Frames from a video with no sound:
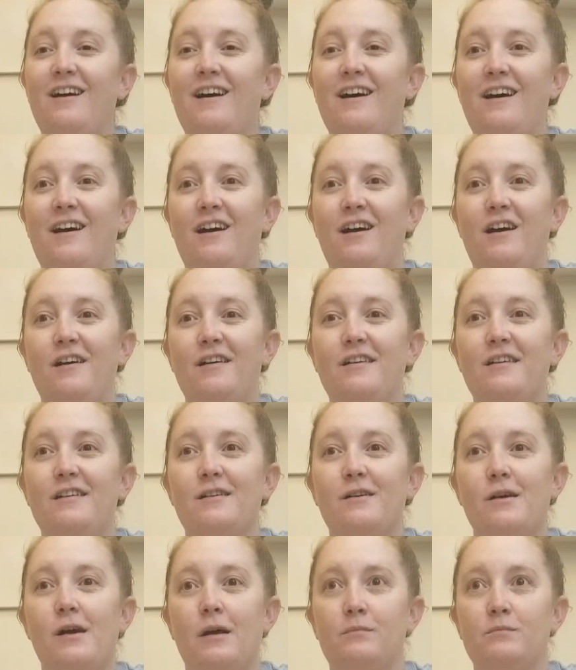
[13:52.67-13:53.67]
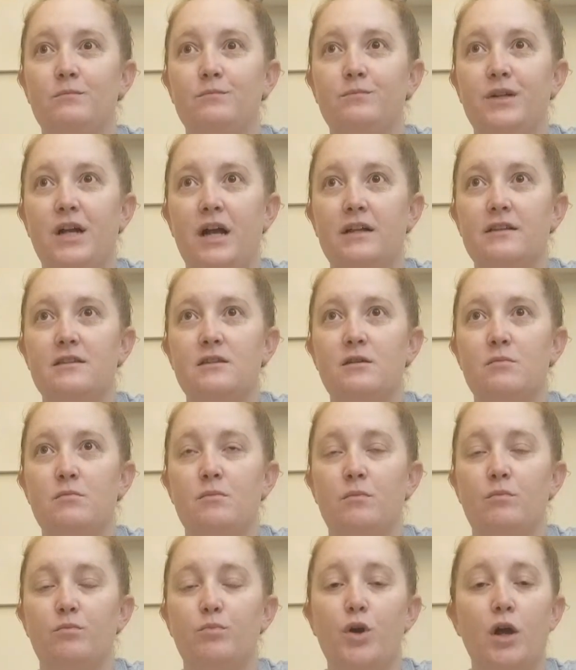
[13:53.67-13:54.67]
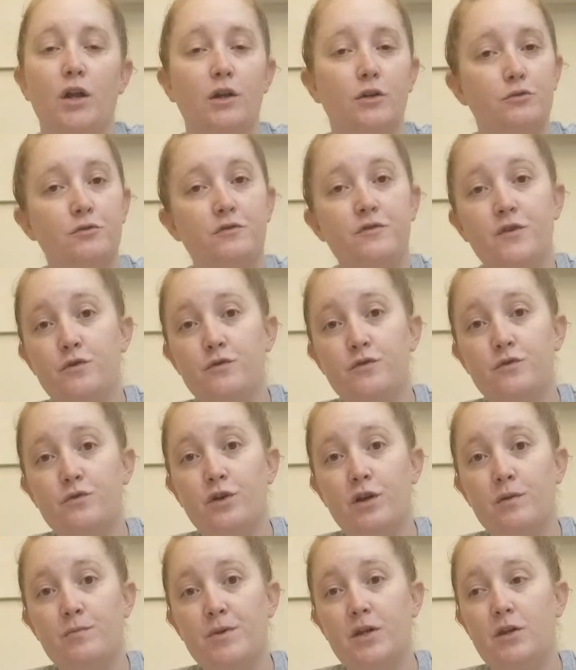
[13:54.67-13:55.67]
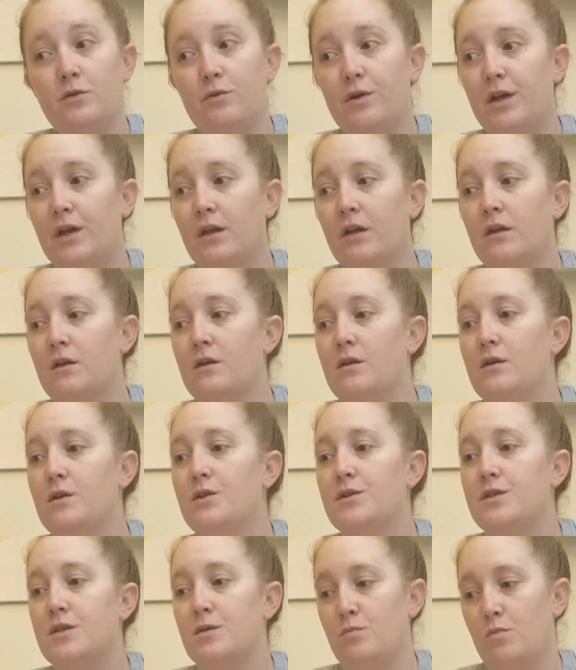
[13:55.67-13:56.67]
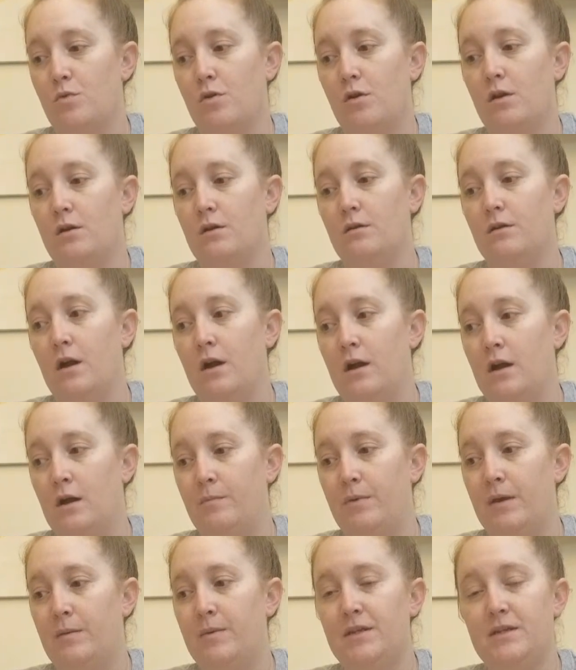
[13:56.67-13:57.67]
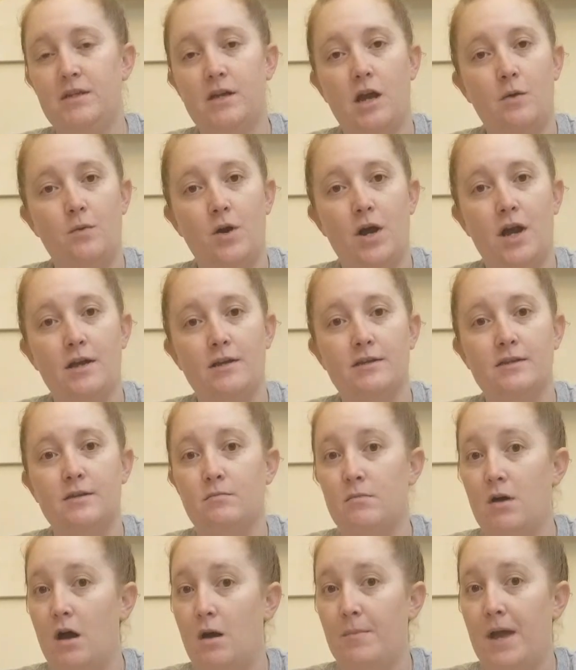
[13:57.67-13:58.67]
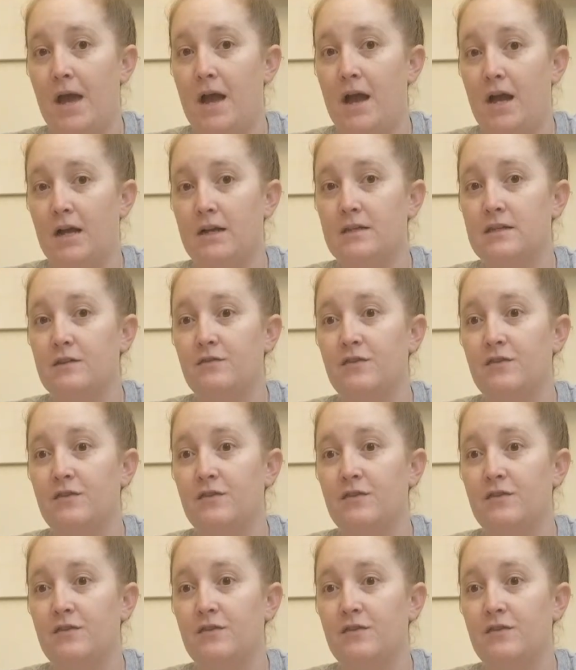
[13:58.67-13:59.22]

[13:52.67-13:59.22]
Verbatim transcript: Uh, um, got some product reviews we're going to be doing, some more uh, baby DIY, some mom hacks.